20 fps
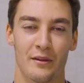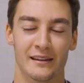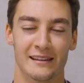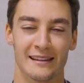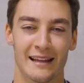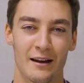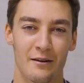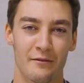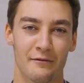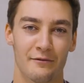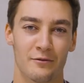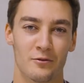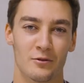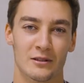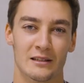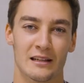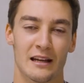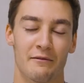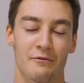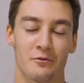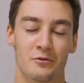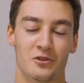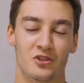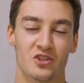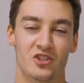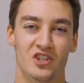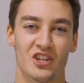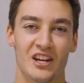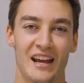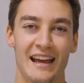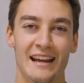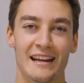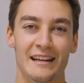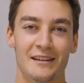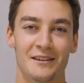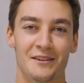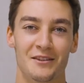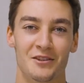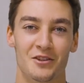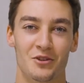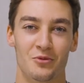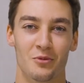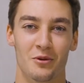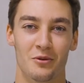the downforce levels change,